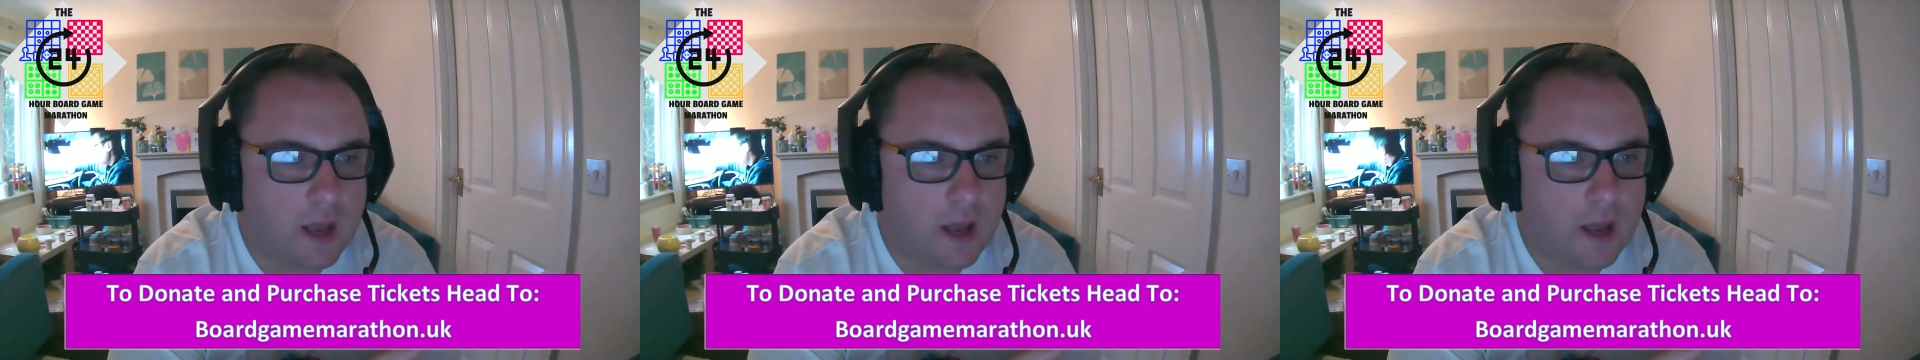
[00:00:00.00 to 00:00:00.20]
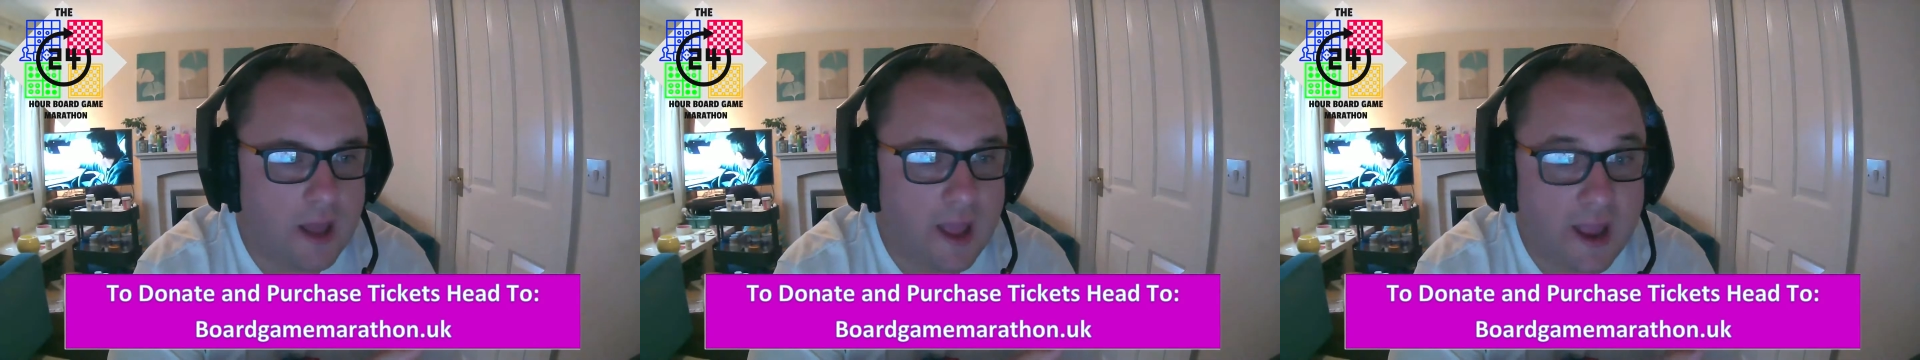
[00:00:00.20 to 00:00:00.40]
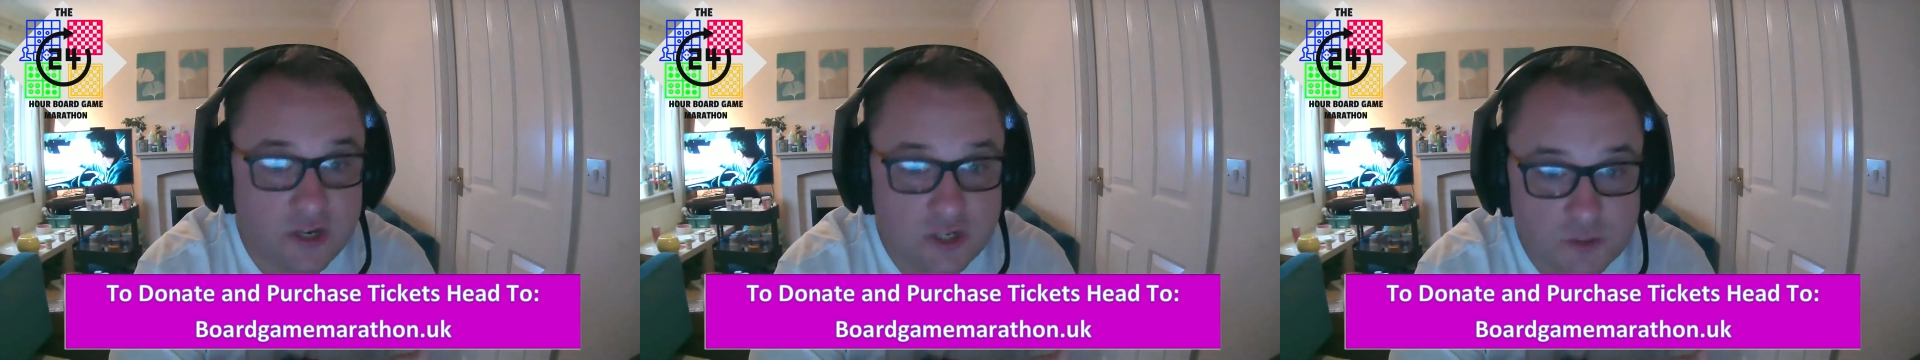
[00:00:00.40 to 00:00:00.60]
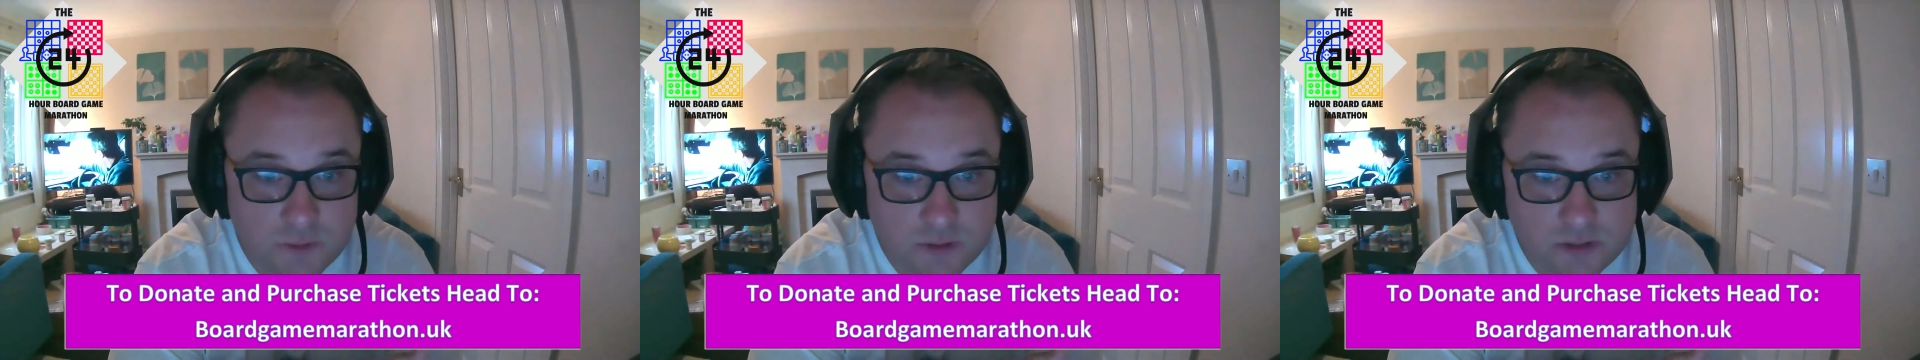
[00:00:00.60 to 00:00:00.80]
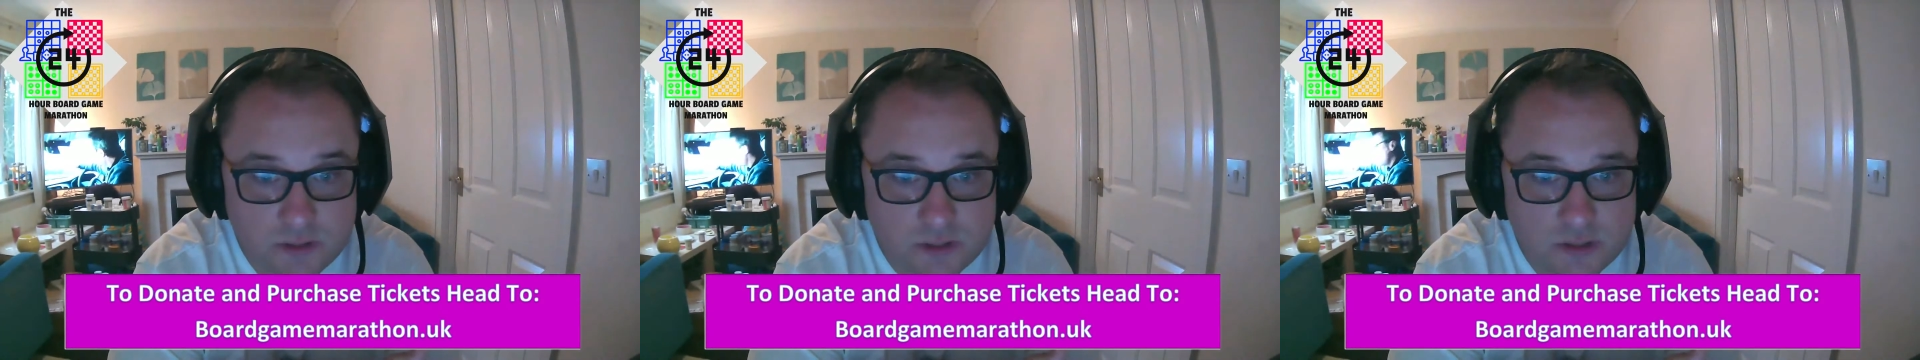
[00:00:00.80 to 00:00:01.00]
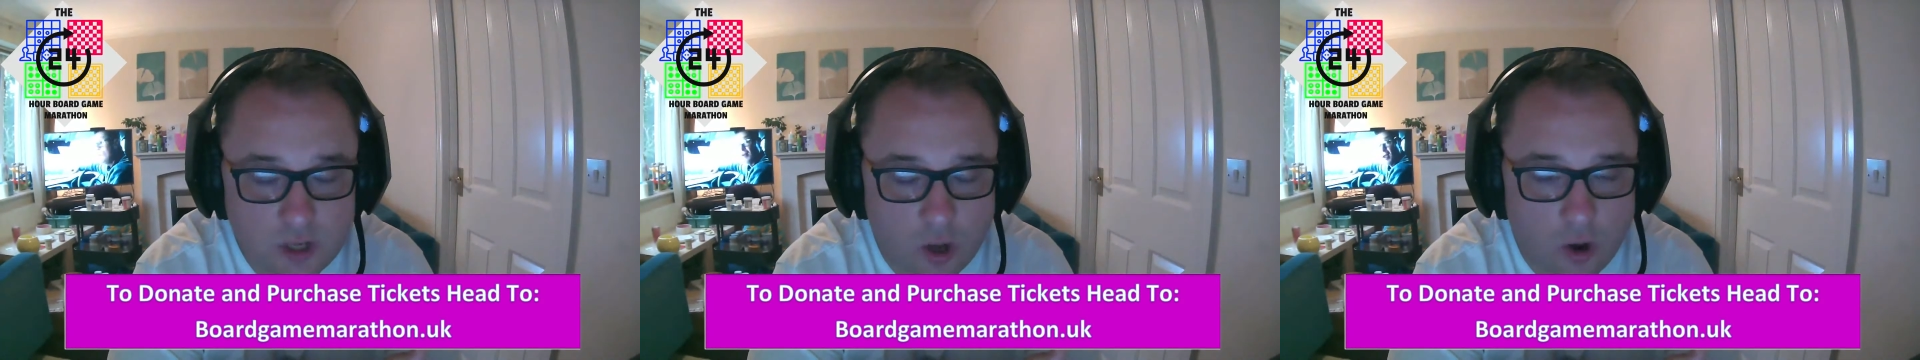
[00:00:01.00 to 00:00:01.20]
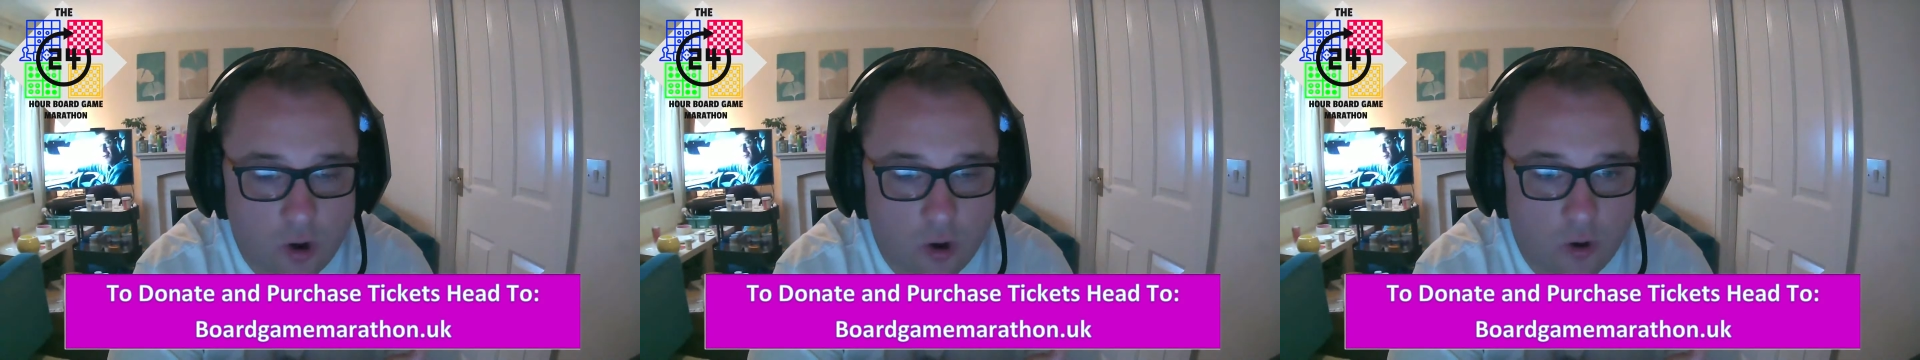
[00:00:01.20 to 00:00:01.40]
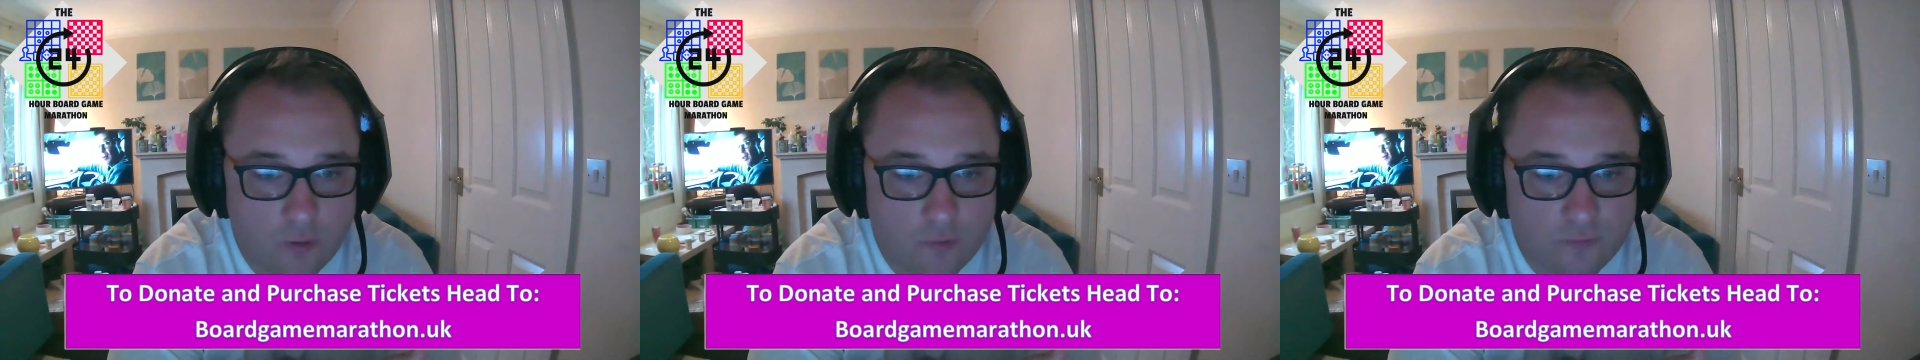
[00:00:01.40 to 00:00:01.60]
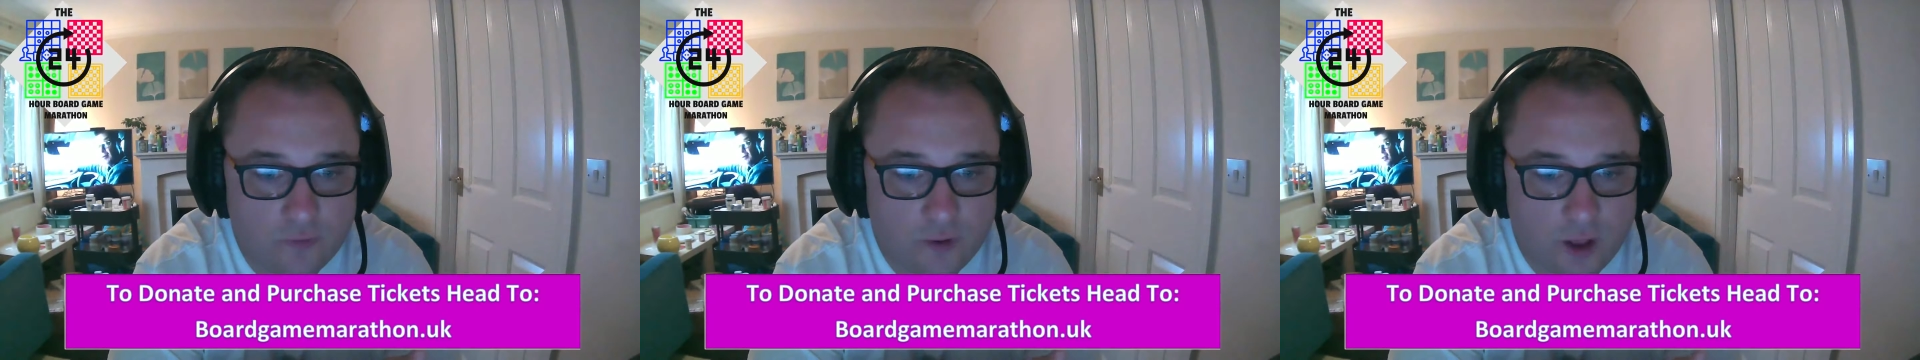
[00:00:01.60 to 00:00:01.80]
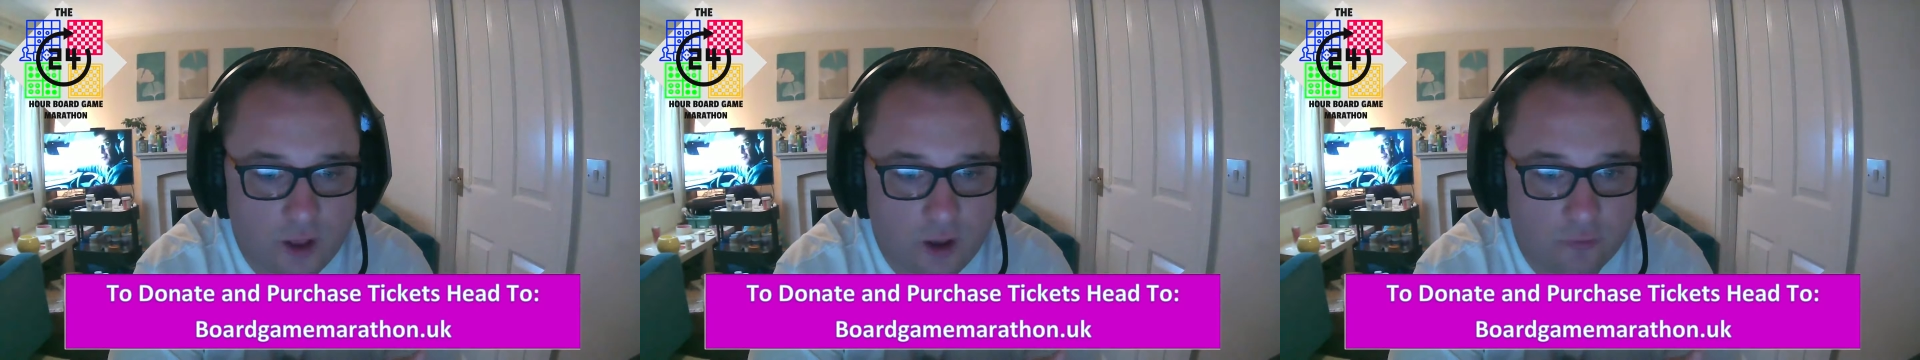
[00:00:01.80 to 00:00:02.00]
Henchmen's of
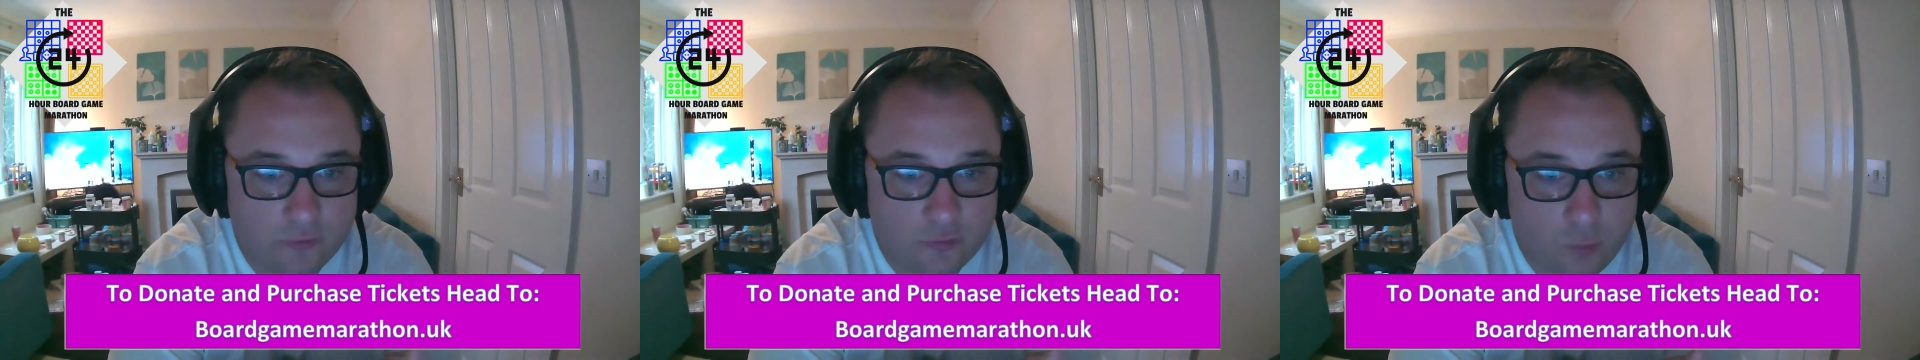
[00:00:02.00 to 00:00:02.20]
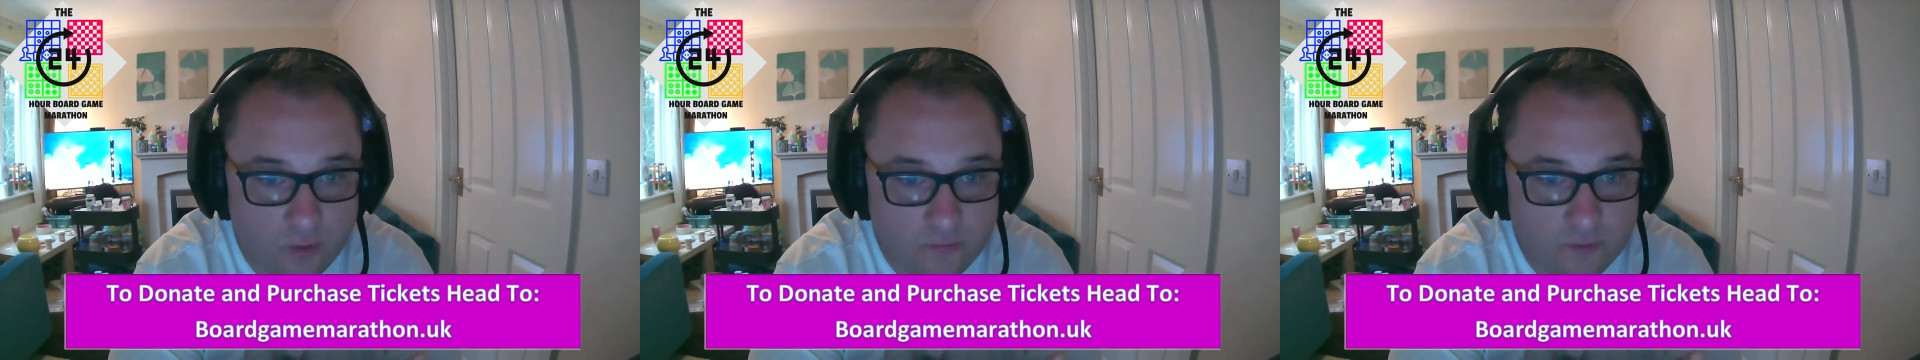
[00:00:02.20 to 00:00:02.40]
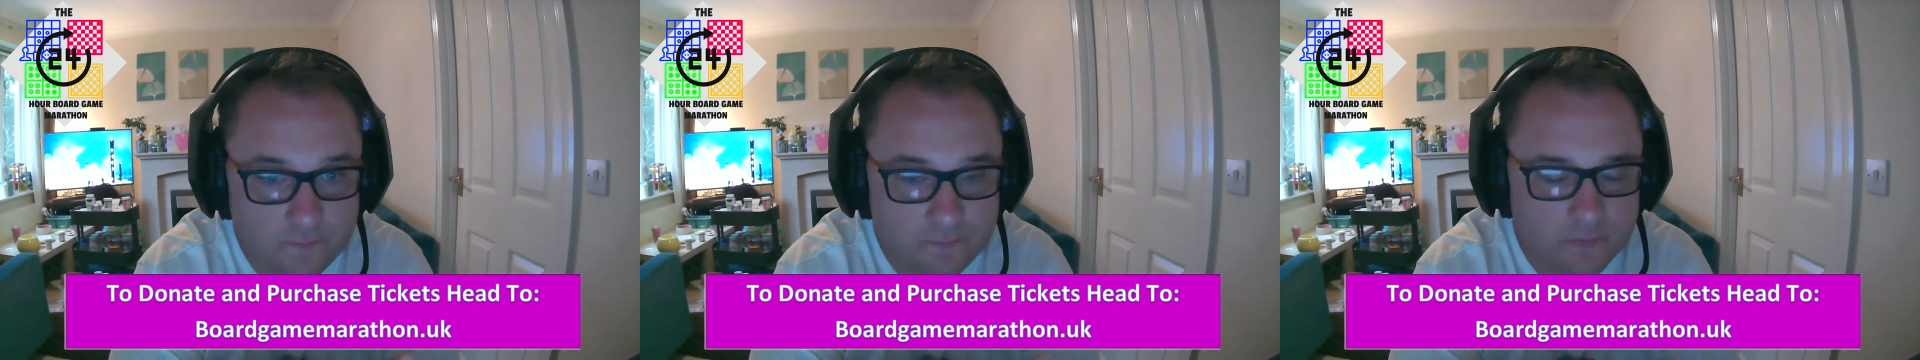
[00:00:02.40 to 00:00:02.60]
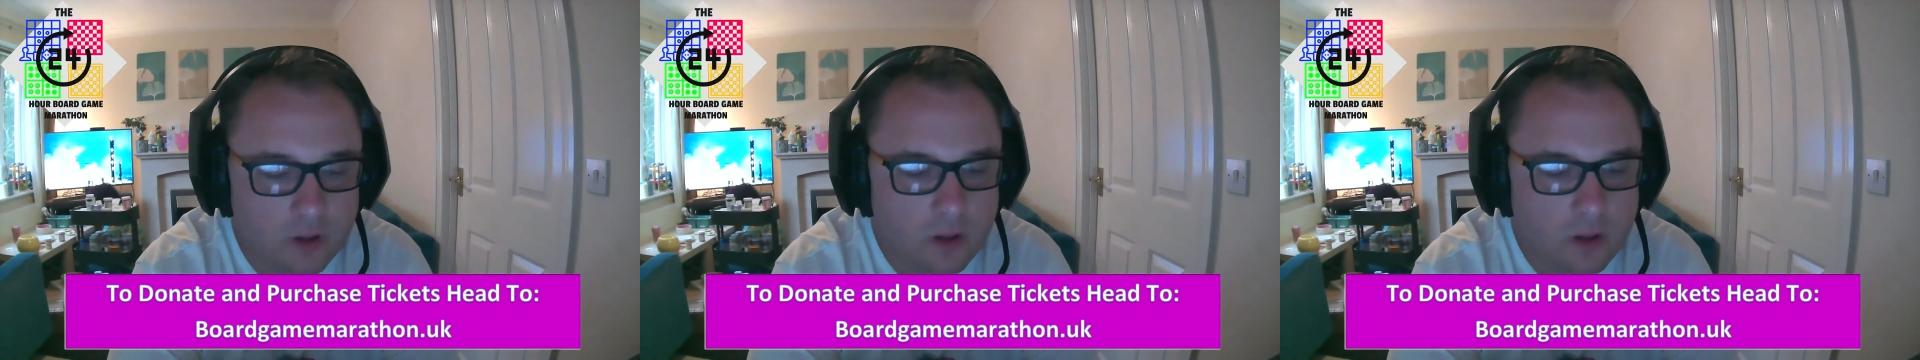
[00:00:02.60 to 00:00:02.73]
Swaffham.